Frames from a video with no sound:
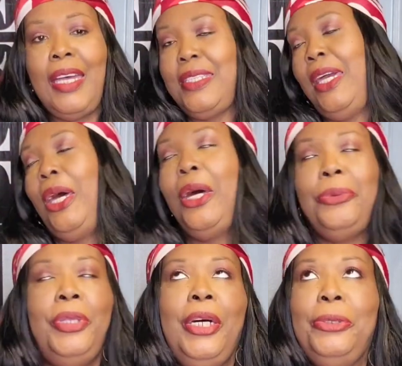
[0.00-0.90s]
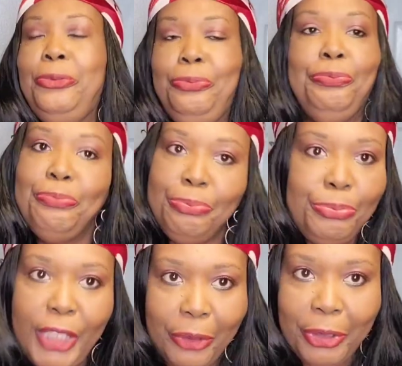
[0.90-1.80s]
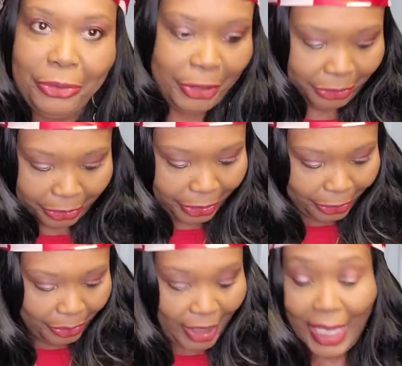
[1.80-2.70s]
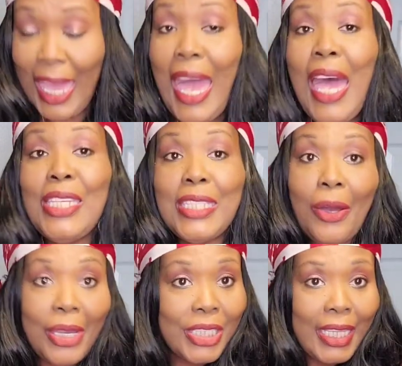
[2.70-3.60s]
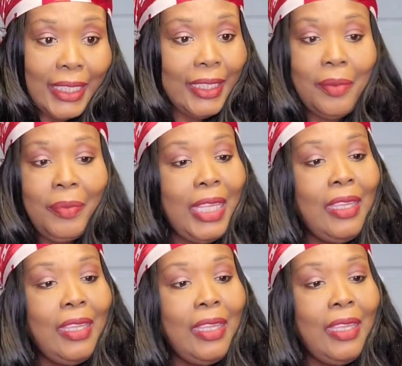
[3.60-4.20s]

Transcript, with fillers: I said, oh no. No, no, no, no, no. So I just had to get